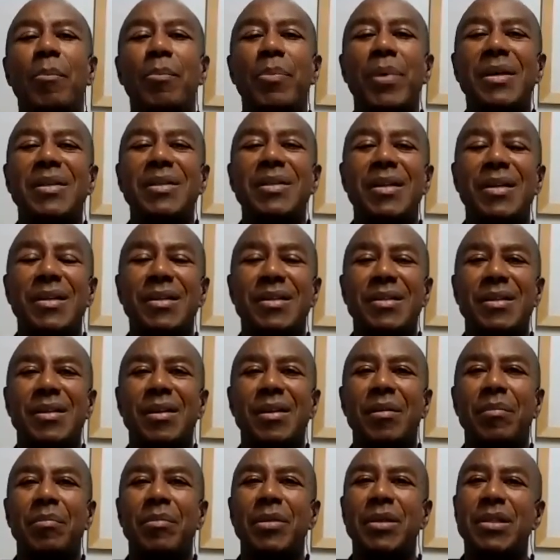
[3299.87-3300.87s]

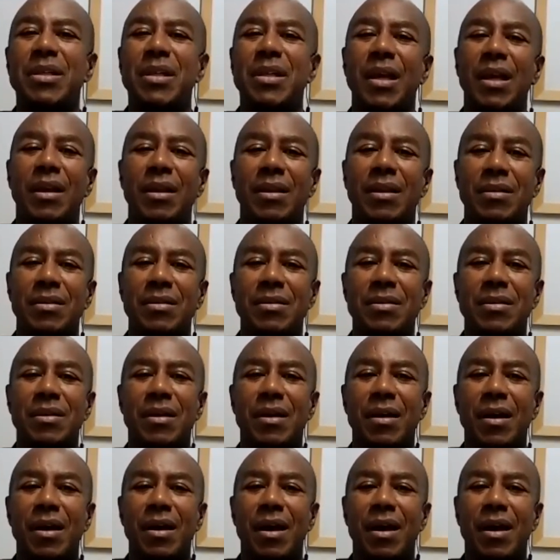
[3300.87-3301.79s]
Business Machines,